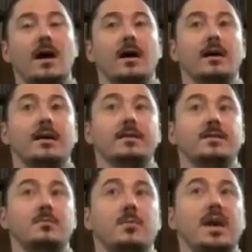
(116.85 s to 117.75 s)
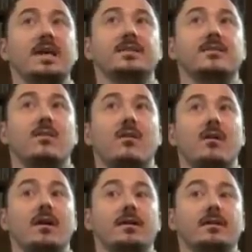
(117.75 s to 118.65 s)
It's based
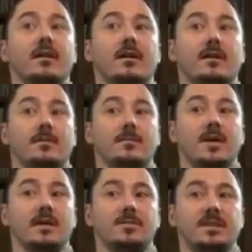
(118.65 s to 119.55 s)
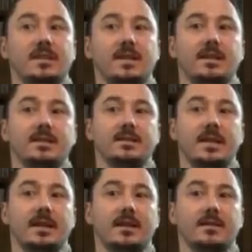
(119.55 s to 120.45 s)
on
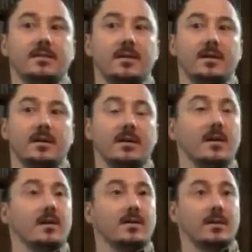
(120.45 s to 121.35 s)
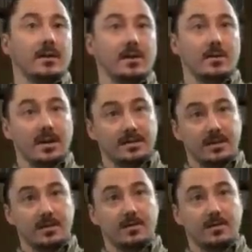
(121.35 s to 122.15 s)
MCDs and the Clarion OES